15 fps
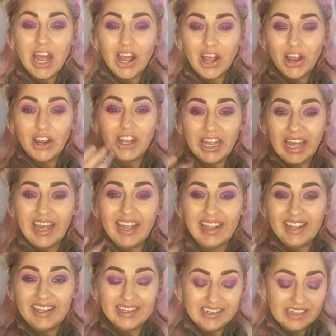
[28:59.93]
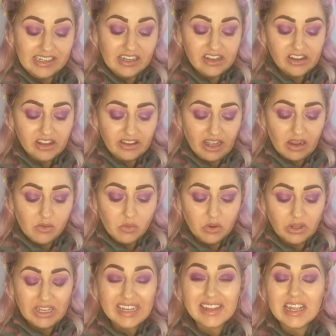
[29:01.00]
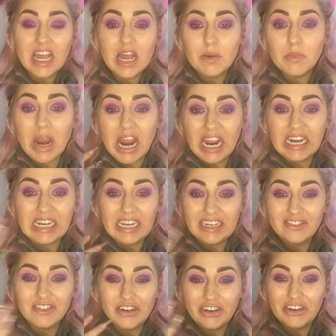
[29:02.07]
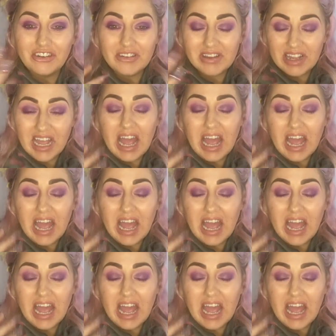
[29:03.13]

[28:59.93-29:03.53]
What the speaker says: Okay, so that was Praline Rose.